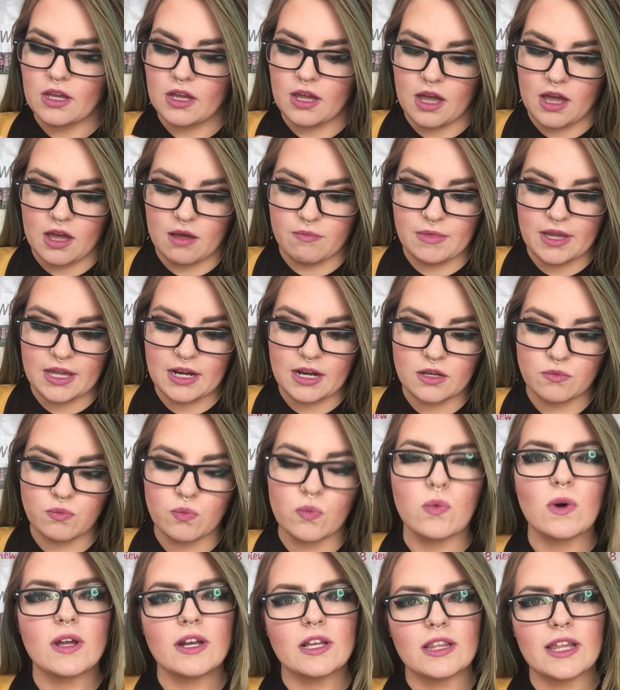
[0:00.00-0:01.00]
Um, and I
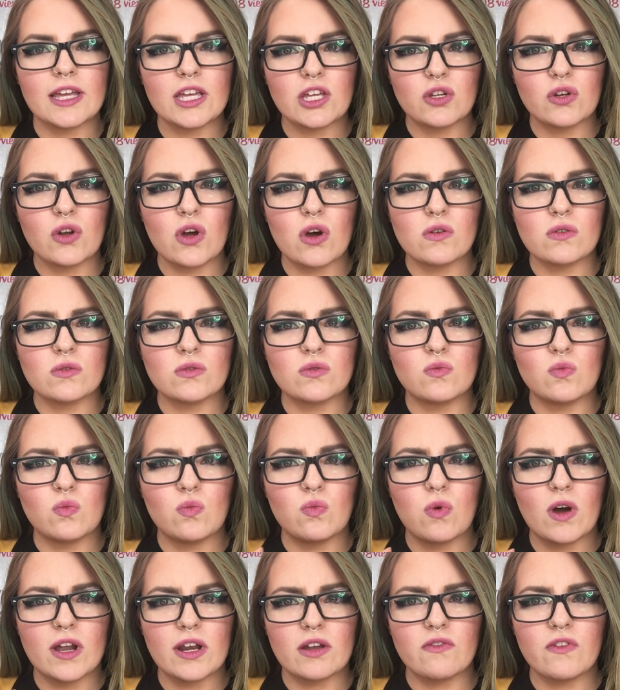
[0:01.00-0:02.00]
want to let you know,
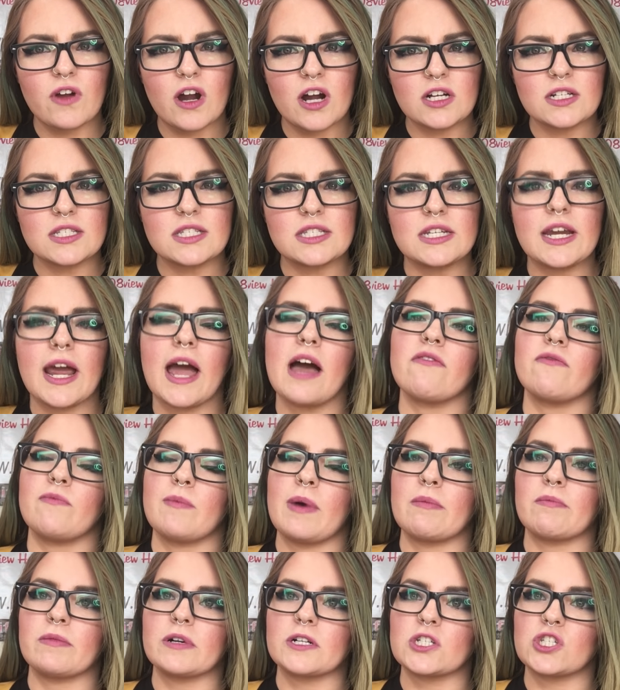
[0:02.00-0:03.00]
one of our staff
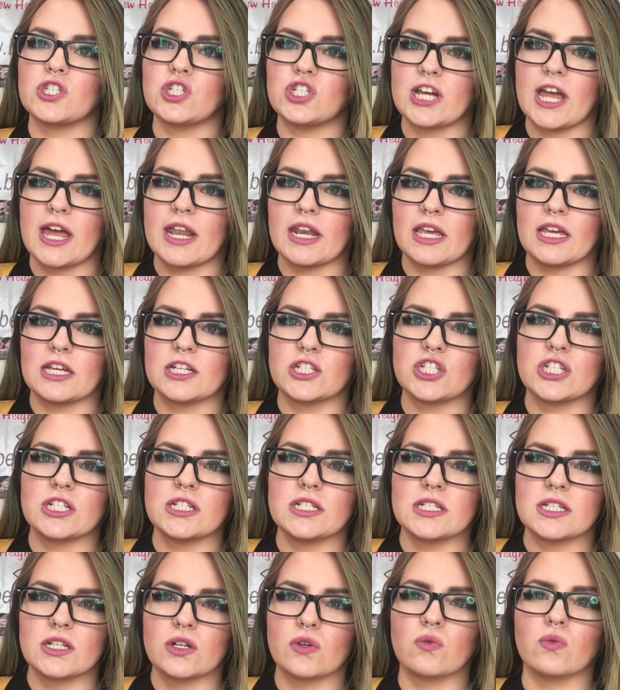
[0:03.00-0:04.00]
members, Jenny, she
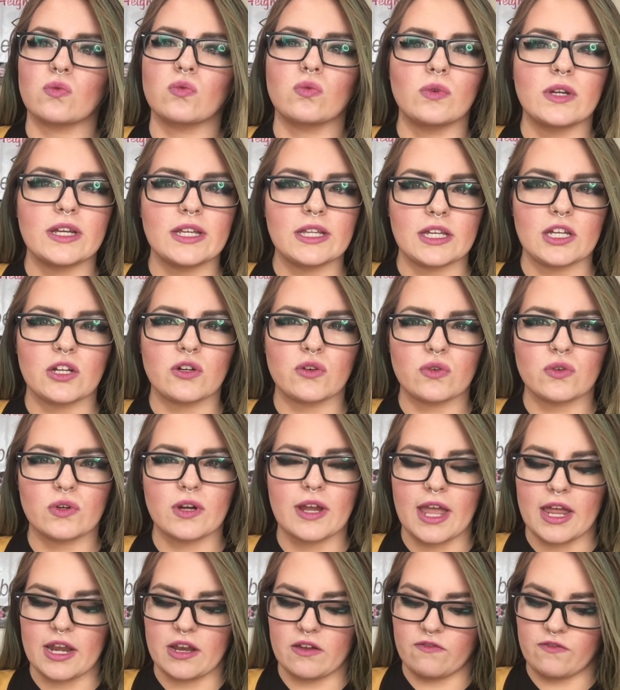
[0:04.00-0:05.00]
did a really
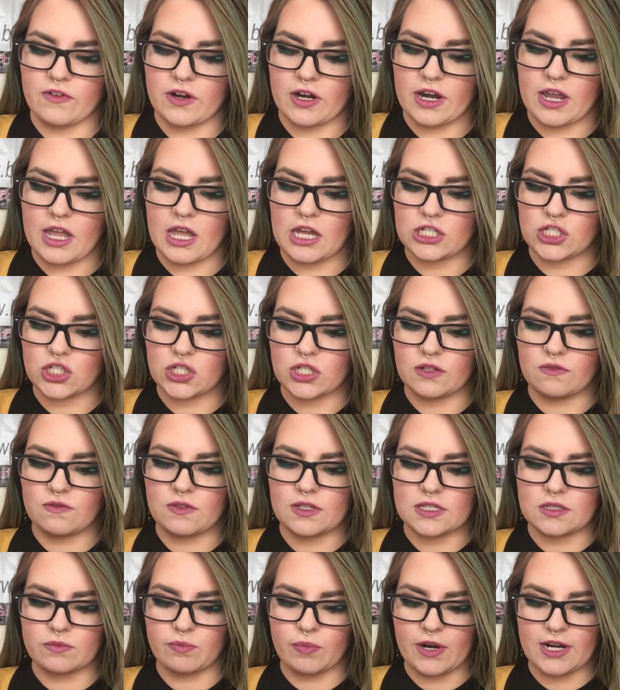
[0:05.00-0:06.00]
creative variation of
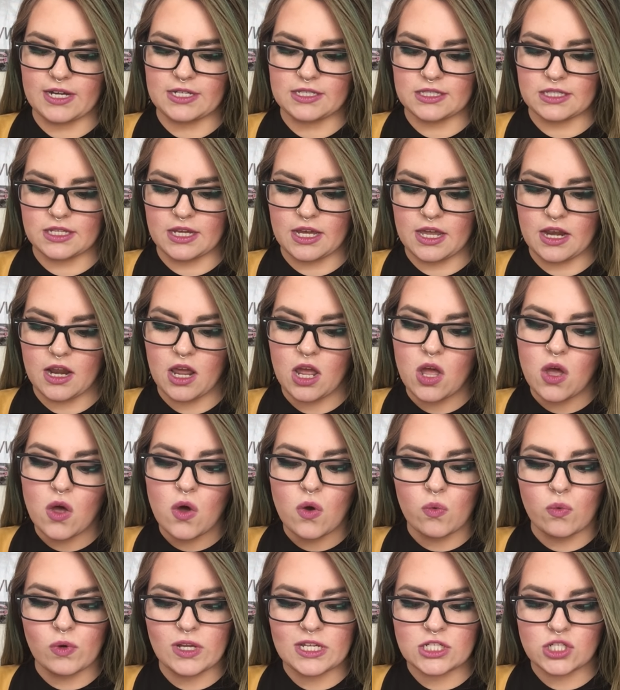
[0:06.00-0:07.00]
this bracelet.
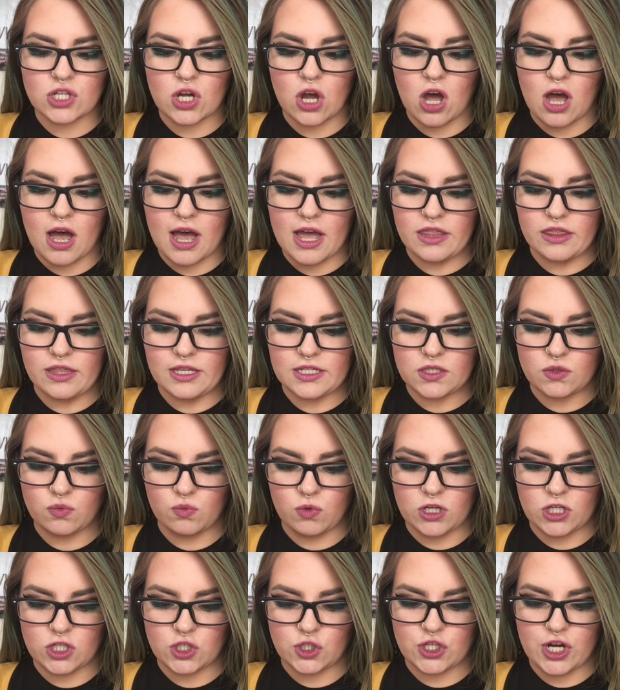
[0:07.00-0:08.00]
We taught this
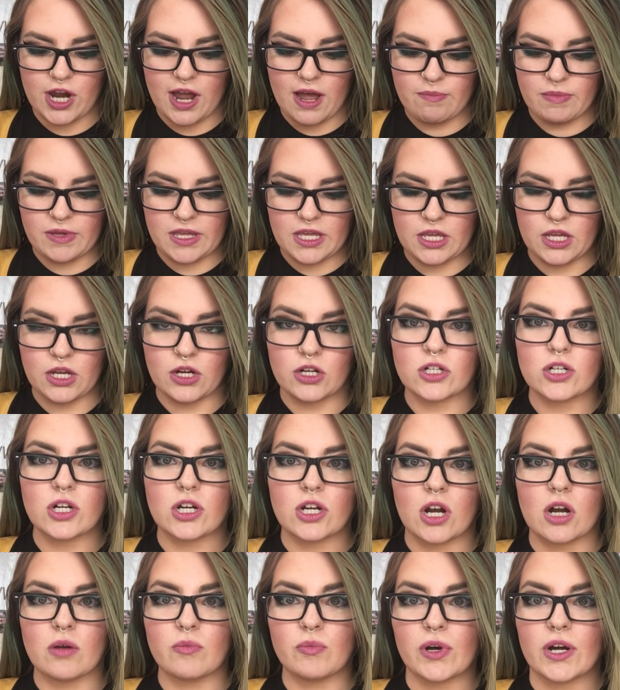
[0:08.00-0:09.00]
workshop here
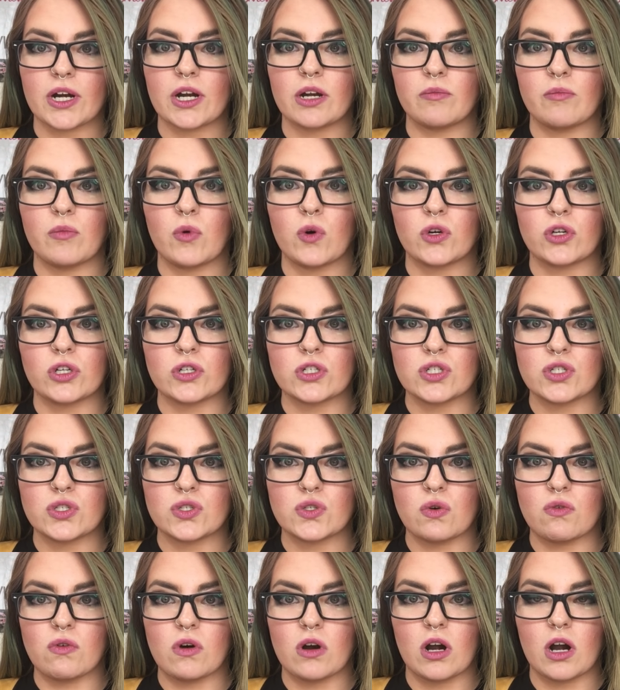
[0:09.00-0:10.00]
in our brick and mortar
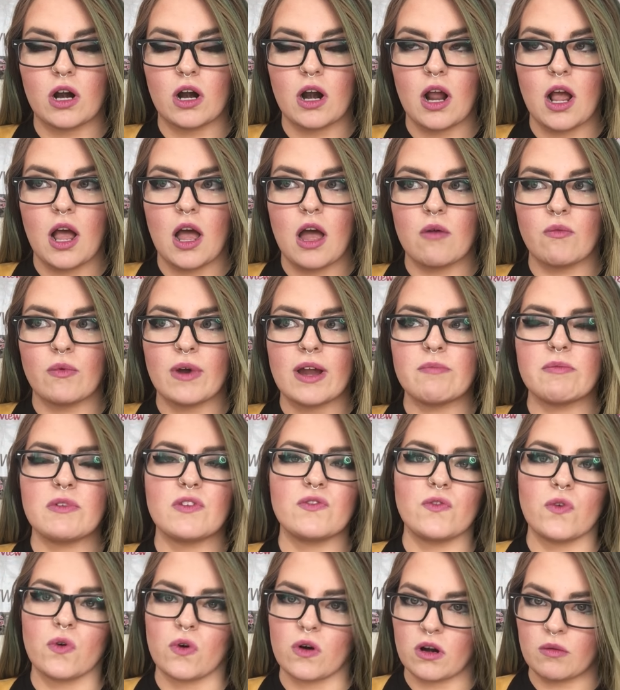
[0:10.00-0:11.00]
store um, right
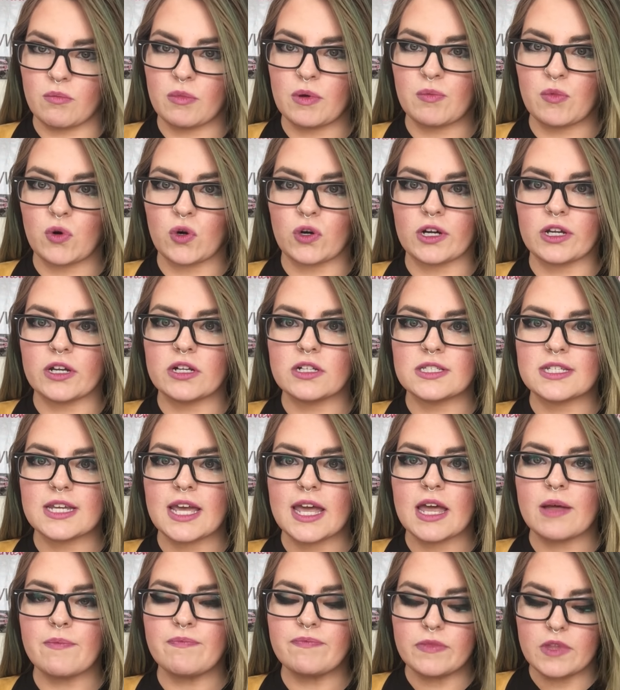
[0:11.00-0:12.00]
before Memorial
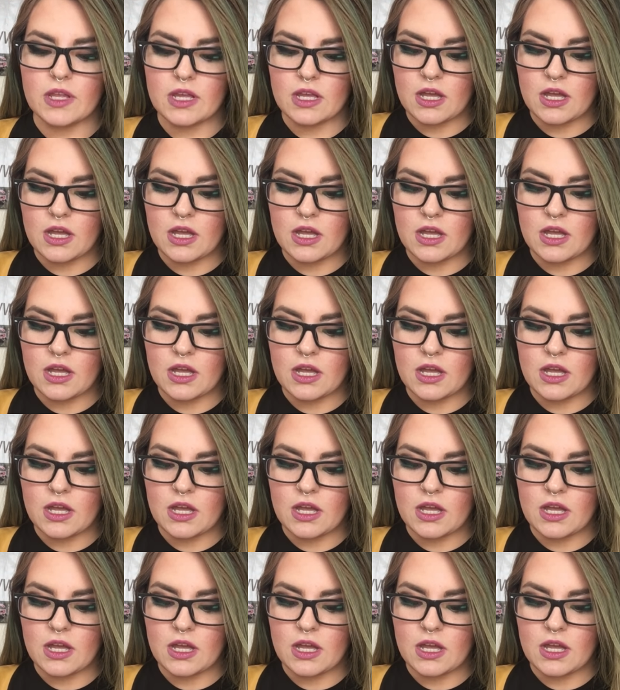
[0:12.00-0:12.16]
Day.